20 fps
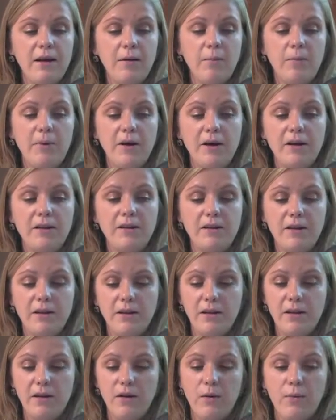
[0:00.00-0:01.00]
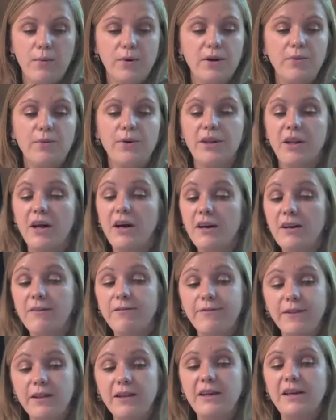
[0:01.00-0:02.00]
but we're not
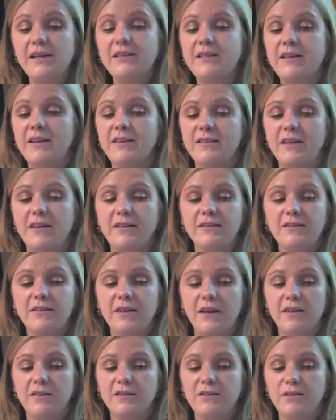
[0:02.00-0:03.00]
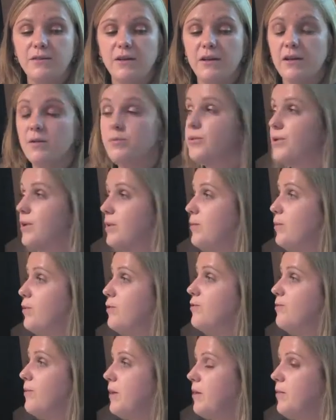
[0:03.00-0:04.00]
affiliated, as I said, to a liberal
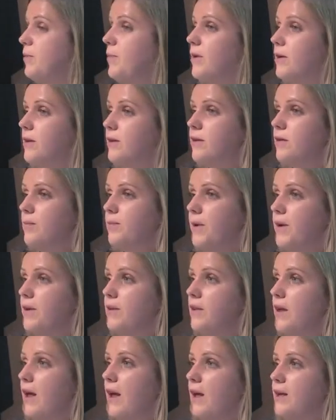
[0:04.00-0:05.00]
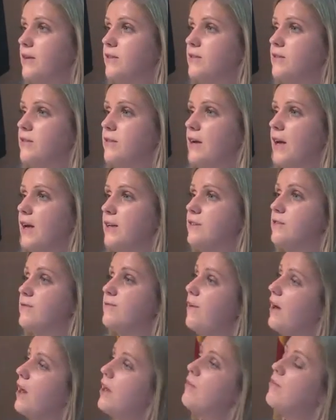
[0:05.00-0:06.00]
movement party, but
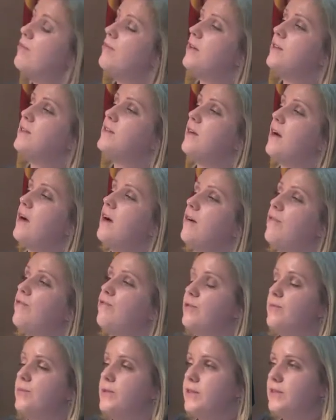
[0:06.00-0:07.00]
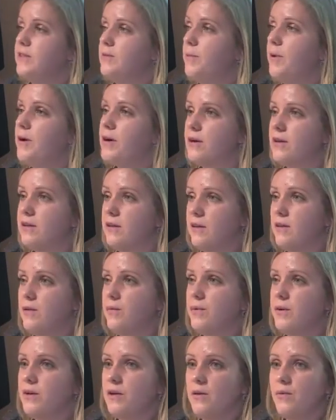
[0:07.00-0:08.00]
as five of us are from this party,
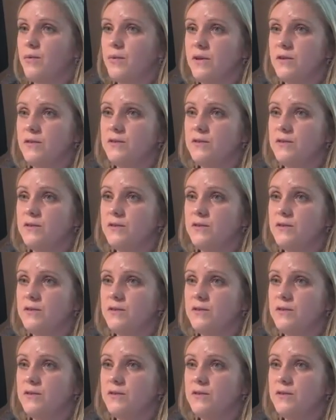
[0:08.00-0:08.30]
we